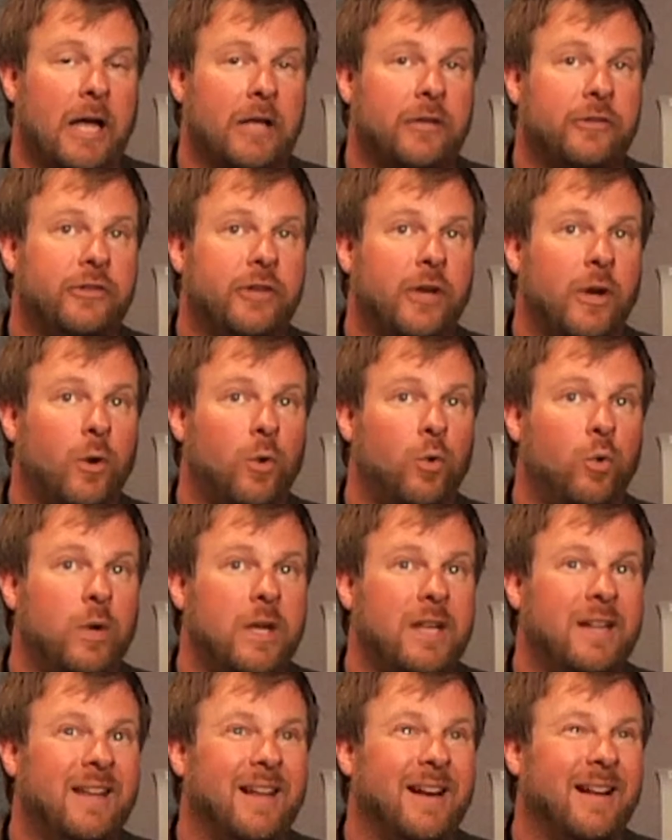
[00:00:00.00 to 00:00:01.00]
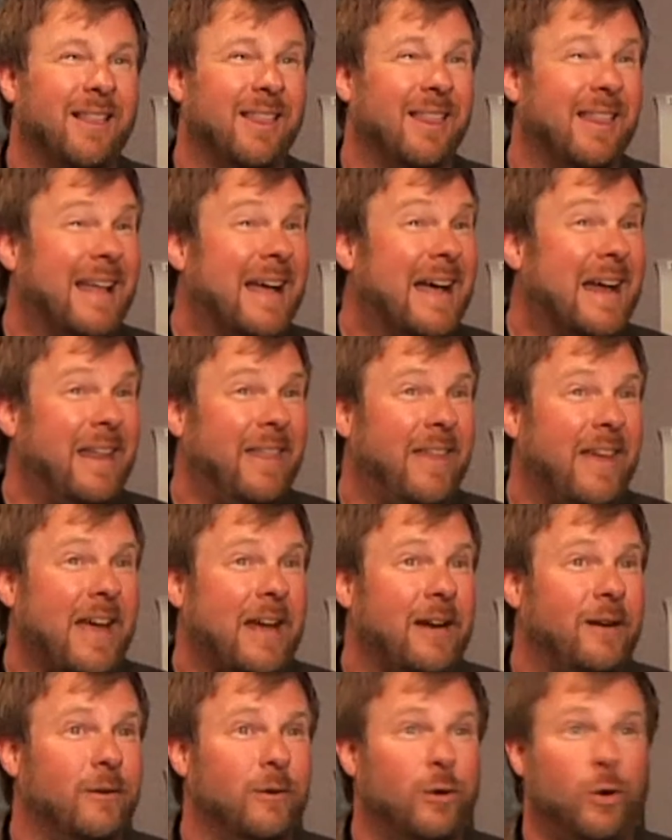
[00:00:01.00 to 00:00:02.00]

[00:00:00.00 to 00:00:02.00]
so we did a lot of that